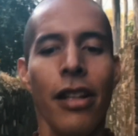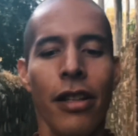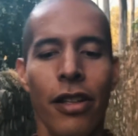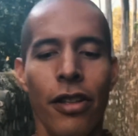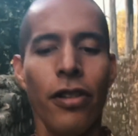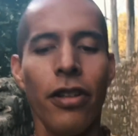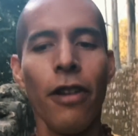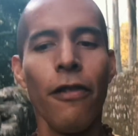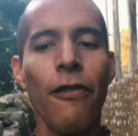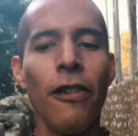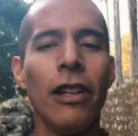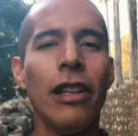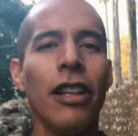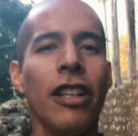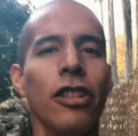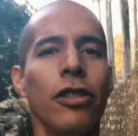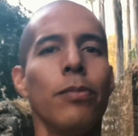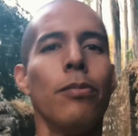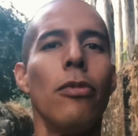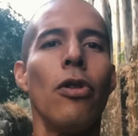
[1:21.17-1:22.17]
and you can feel that
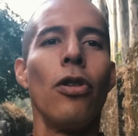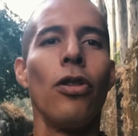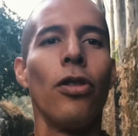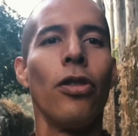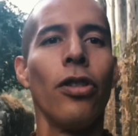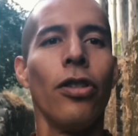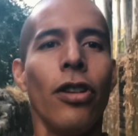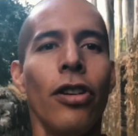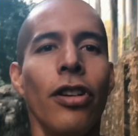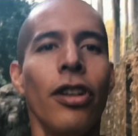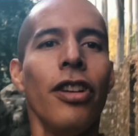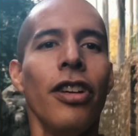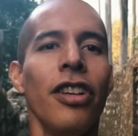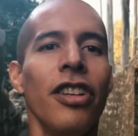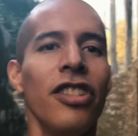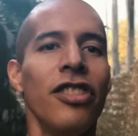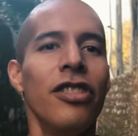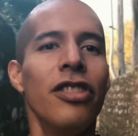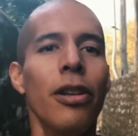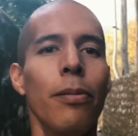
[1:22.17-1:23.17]

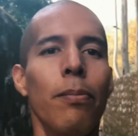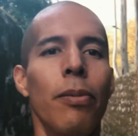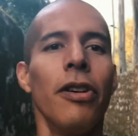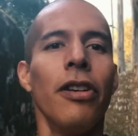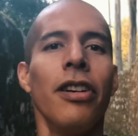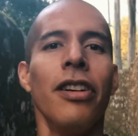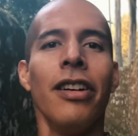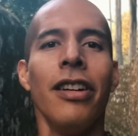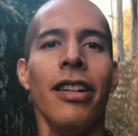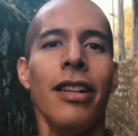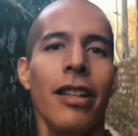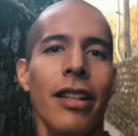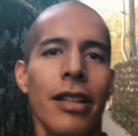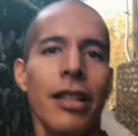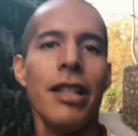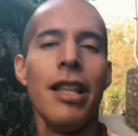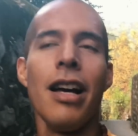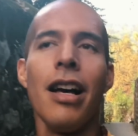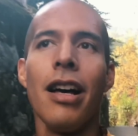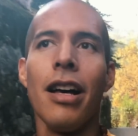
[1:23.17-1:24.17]
he's deeper
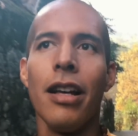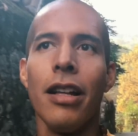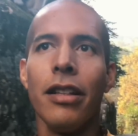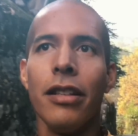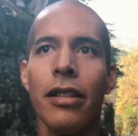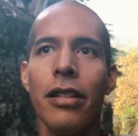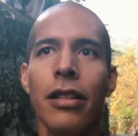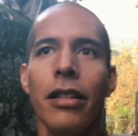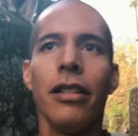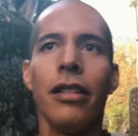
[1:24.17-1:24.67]
than.